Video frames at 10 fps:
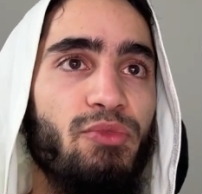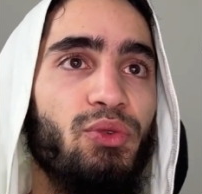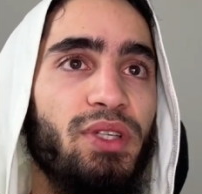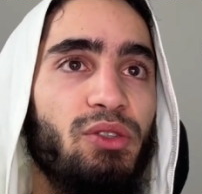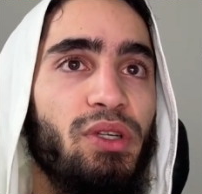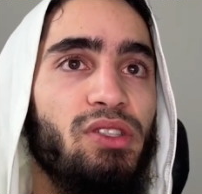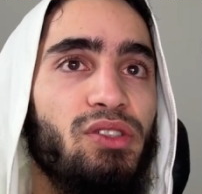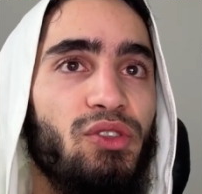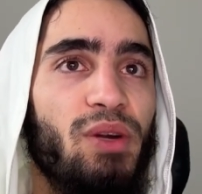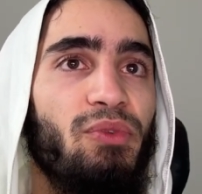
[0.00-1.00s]
So in
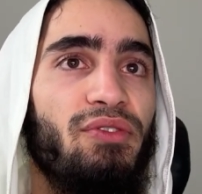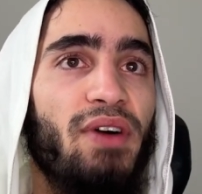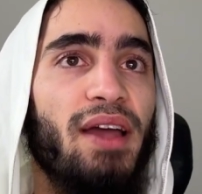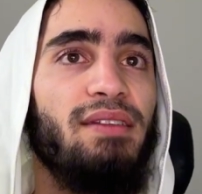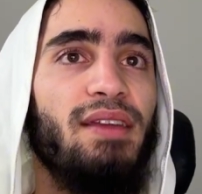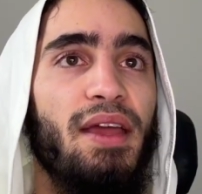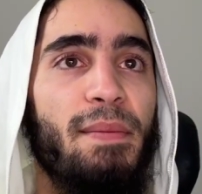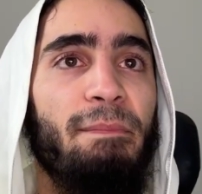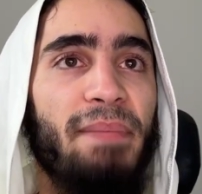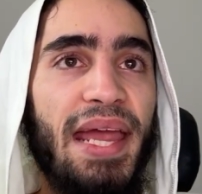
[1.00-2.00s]
Christian Europe, we find
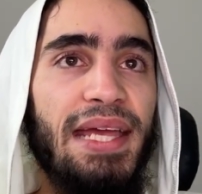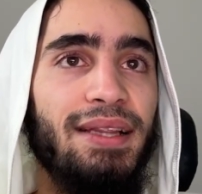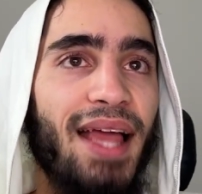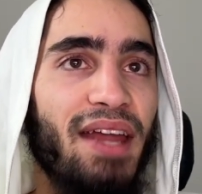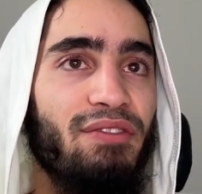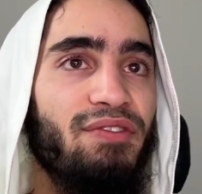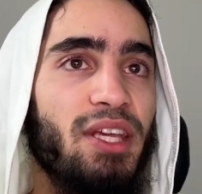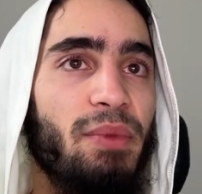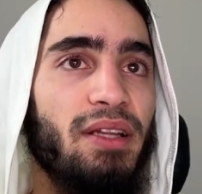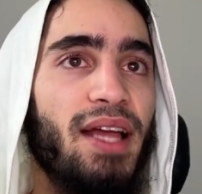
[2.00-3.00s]
male and
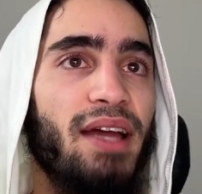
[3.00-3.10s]
female